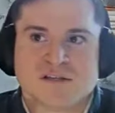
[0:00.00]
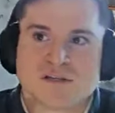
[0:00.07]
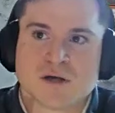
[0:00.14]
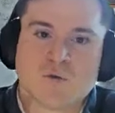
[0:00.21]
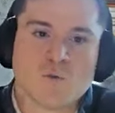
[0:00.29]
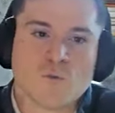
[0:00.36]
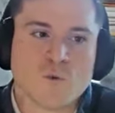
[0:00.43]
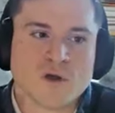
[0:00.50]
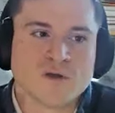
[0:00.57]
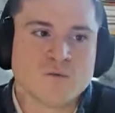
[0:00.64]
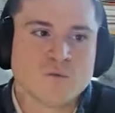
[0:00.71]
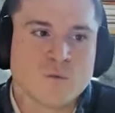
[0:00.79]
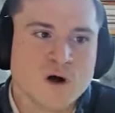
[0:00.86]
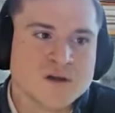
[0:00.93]
So what
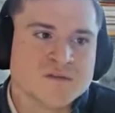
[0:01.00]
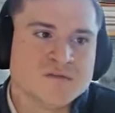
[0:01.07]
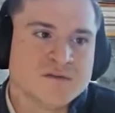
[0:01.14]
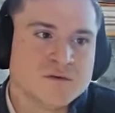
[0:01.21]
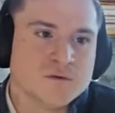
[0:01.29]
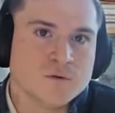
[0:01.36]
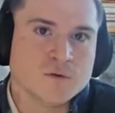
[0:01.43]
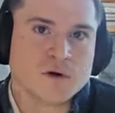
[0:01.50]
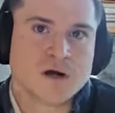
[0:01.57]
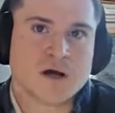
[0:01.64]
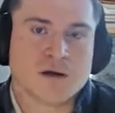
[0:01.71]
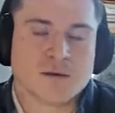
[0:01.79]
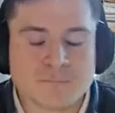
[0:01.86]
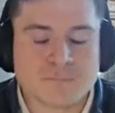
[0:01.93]
you want to do,
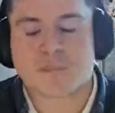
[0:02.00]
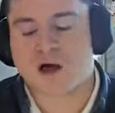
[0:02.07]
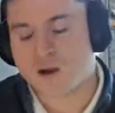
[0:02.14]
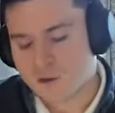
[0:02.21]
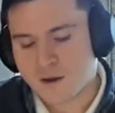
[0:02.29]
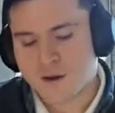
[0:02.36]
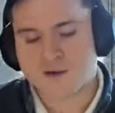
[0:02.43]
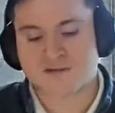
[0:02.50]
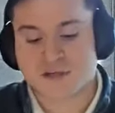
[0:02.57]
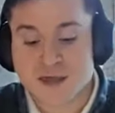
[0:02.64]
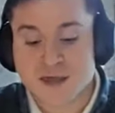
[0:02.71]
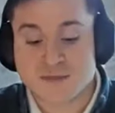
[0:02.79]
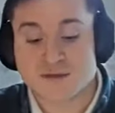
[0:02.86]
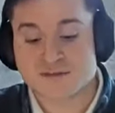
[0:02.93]
I'll
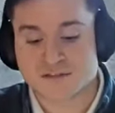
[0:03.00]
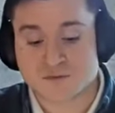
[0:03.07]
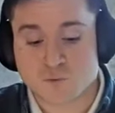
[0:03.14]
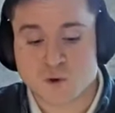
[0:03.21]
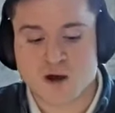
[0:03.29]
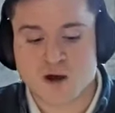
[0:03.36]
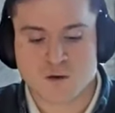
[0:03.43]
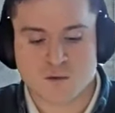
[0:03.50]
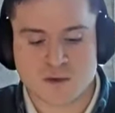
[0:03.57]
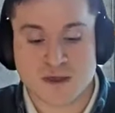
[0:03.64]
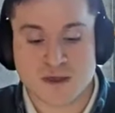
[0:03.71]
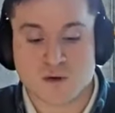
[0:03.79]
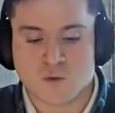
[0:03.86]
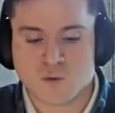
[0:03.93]
say this as well,
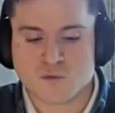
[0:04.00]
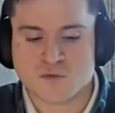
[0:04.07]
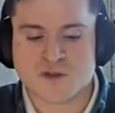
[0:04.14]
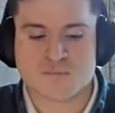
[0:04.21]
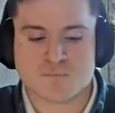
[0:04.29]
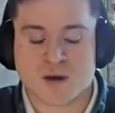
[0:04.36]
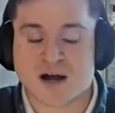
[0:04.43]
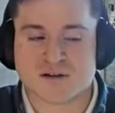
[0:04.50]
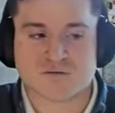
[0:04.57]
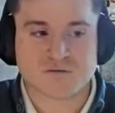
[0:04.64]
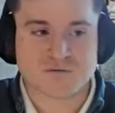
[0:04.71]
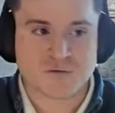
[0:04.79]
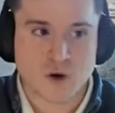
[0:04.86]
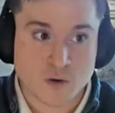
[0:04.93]
it only by
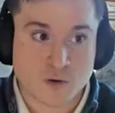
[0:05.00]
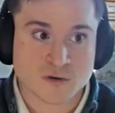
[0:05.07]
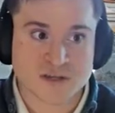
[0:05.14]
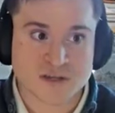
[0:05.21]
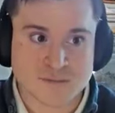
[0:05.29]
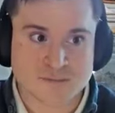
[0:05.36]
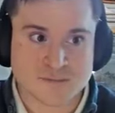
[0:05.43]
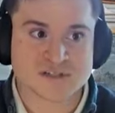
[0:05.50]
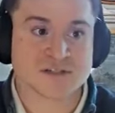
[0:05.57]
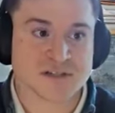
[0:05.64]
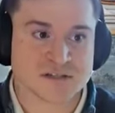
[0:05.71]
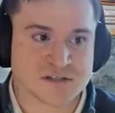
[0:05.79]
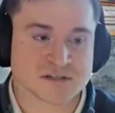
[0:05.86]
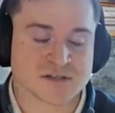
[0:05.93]
default keeps
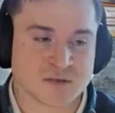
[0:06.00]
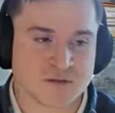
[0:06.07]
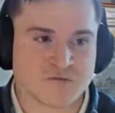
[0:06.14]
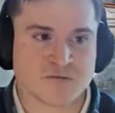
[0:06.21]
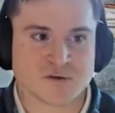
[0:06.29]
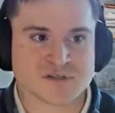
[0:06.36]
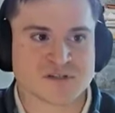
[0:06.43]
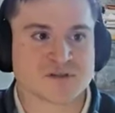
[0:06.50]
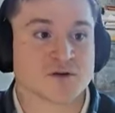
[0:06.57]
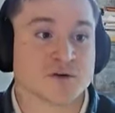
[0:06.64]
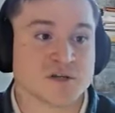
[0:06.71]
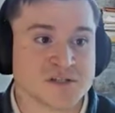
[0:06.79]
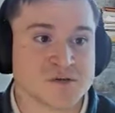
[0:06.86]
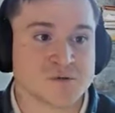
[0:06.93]
statistics on the first
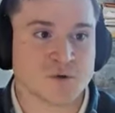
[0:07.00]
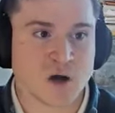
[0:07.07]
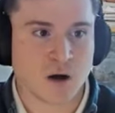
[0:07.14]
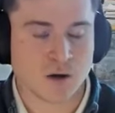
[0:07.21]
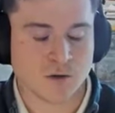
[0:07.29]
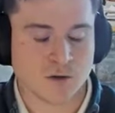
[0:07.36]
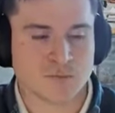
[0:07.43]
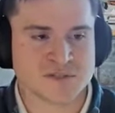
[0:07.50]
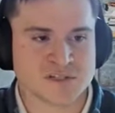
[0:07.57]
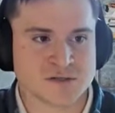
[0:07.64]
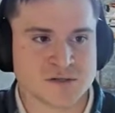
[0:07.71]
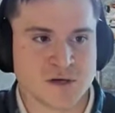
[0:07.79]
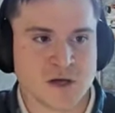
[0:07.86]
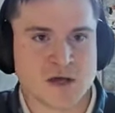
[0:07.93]
32
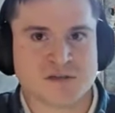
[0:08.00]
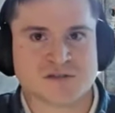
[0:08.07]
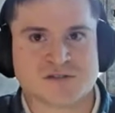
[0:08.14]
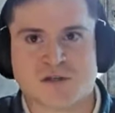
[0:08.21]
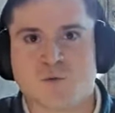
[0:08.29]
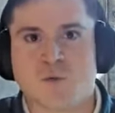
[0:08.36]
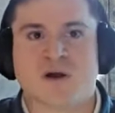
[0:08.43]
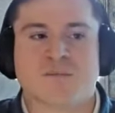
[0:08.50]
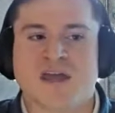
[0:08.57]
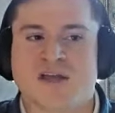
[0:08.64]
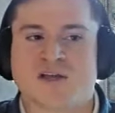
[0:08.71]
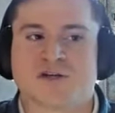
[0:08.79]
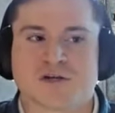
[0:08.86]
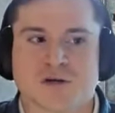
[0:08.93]
columns. So you want to
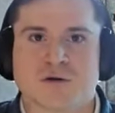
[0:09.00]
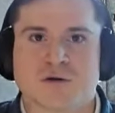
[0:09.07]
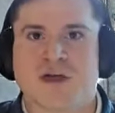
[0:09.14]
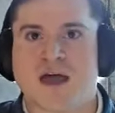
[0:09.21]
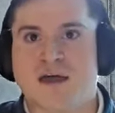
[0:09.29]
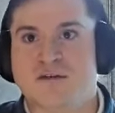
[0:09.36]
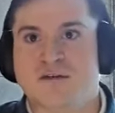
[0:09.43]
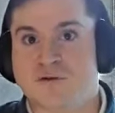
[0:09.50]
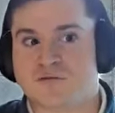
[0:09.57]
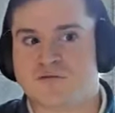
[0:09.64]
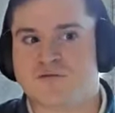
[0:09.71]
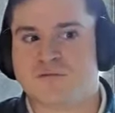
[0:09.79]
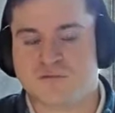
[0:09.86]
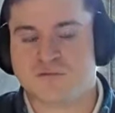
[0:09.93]
make sure that if you're
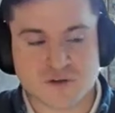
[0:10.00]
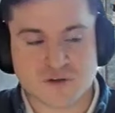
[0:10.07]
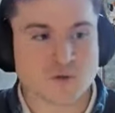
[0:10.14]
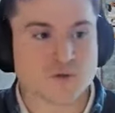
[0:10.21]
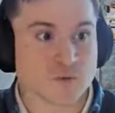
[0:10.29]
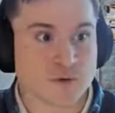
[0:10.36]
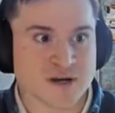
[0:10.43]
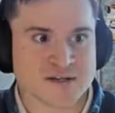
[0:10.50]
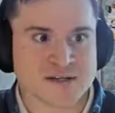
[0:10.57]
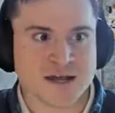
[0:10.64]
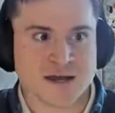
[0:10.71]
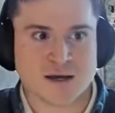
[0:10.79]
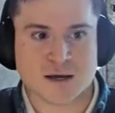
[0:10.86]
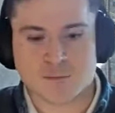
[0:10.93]
filtering
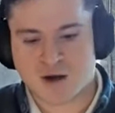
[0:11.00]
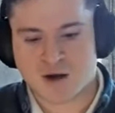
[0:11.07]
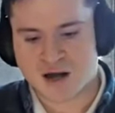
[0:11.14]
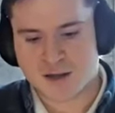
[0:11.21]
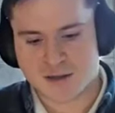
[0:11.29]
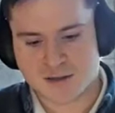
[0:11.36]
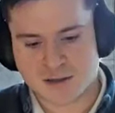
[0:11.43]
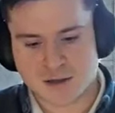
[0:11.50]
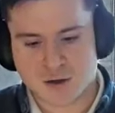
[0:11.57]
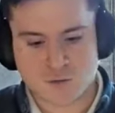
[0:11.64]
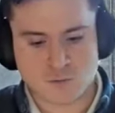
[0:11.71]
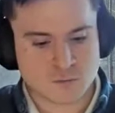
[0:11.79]
data by,